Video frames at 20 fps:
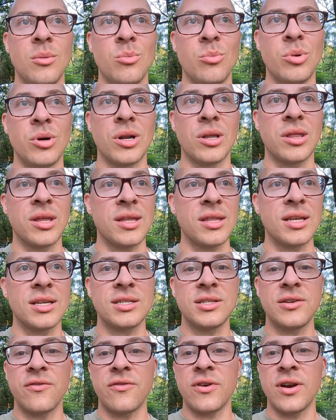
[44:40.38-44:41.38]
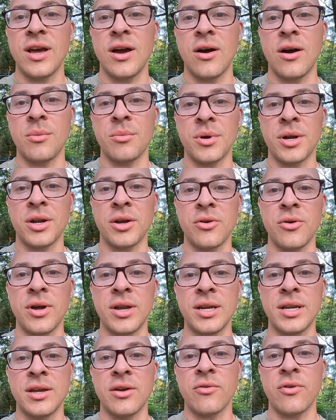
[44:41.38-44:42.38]
But I think that's it for now. I'm gonna go
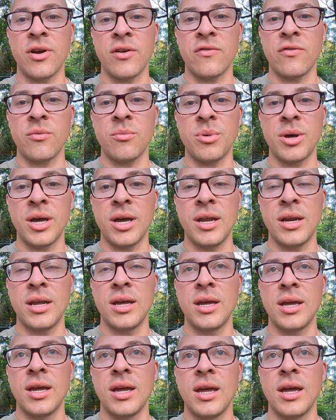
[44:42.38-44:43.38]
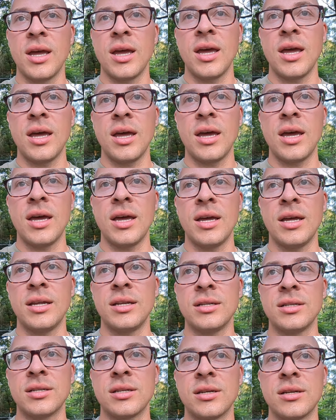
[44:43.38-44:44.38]
ahead and get ready for bed
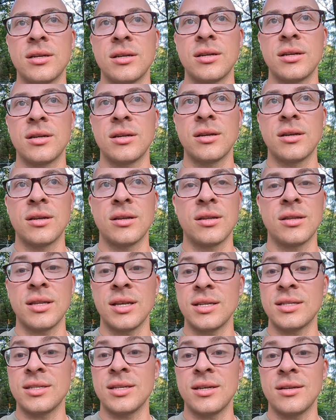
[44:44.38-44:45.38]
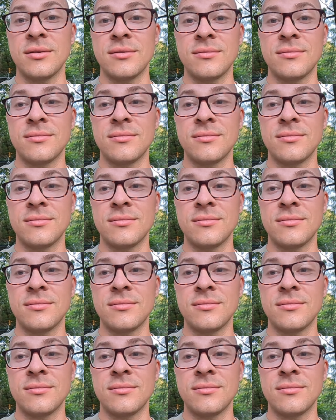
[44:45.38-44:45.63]
and, and that's it.